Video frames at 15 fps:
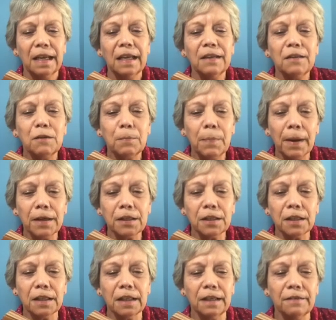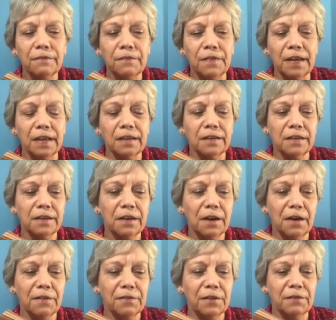especially fear
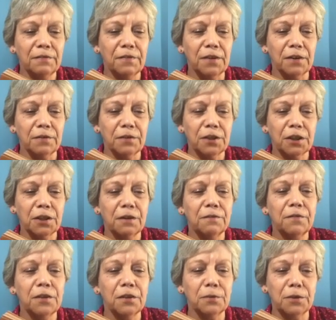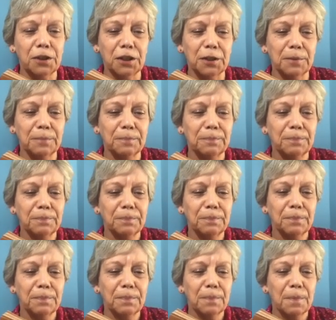of the future.
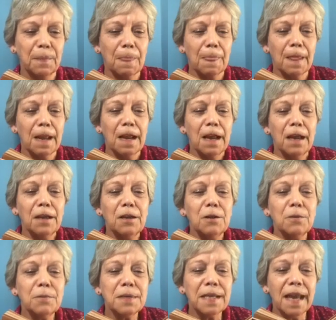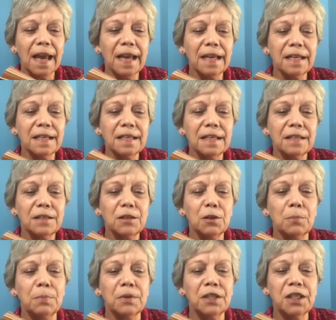You tend to
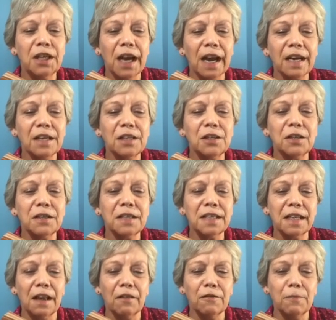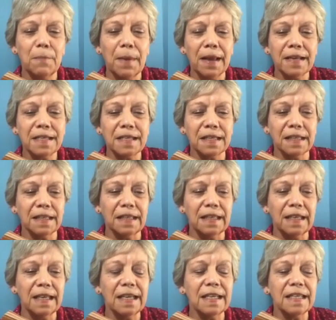project yourself mentally
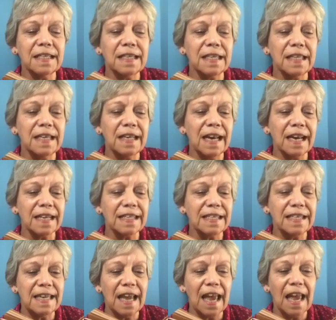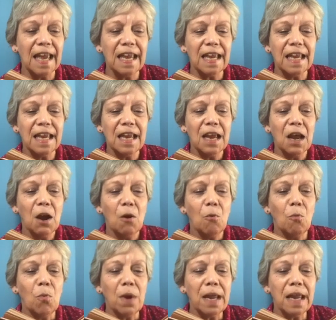into the next day,
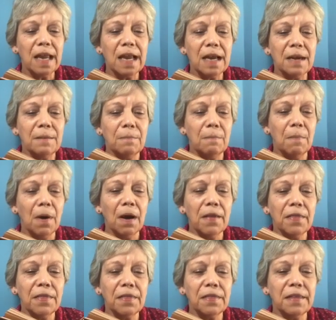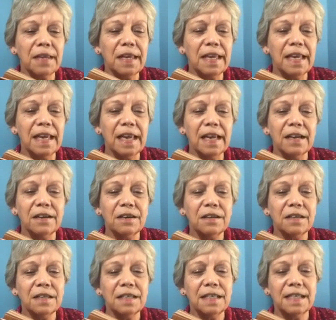week, month,
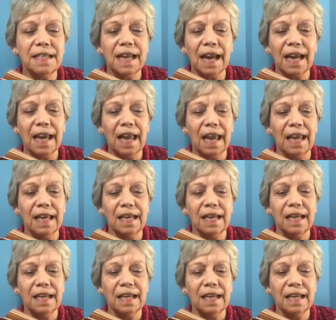year, decade.